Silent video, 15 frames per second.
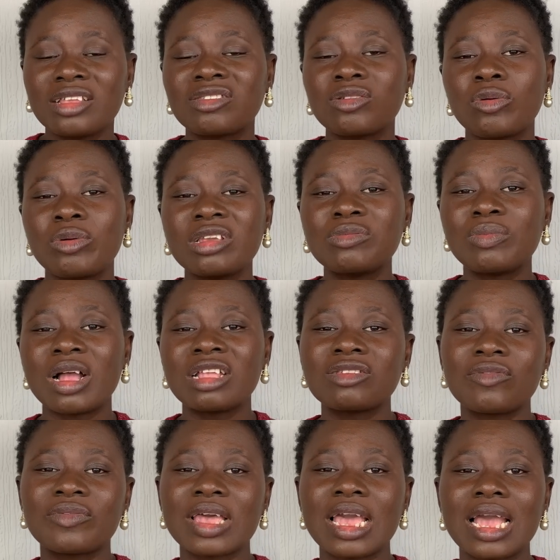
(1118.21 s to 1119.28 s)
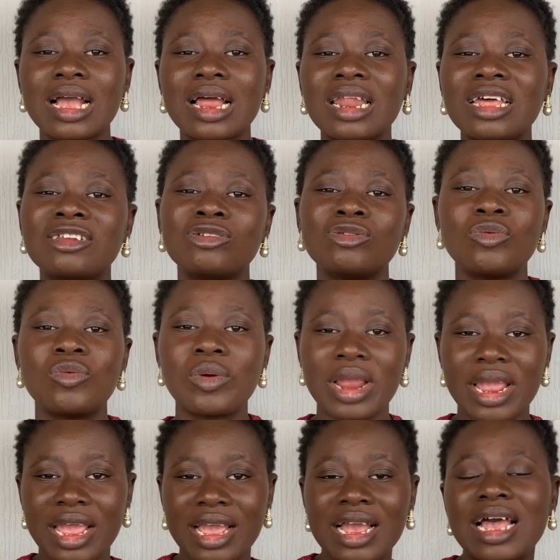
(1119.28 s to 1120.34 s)
So which part of England you
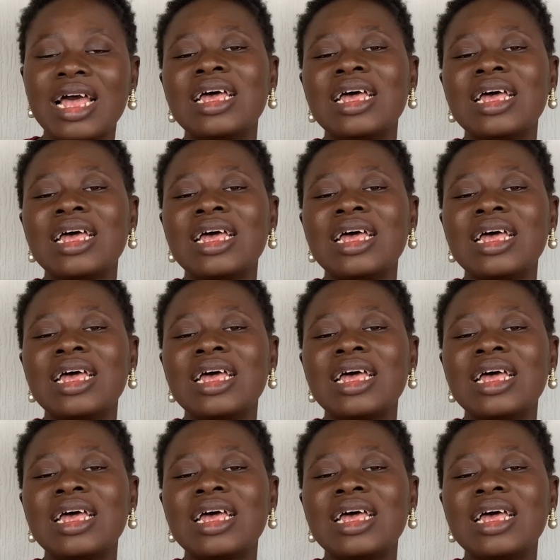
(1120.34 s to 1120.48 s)
work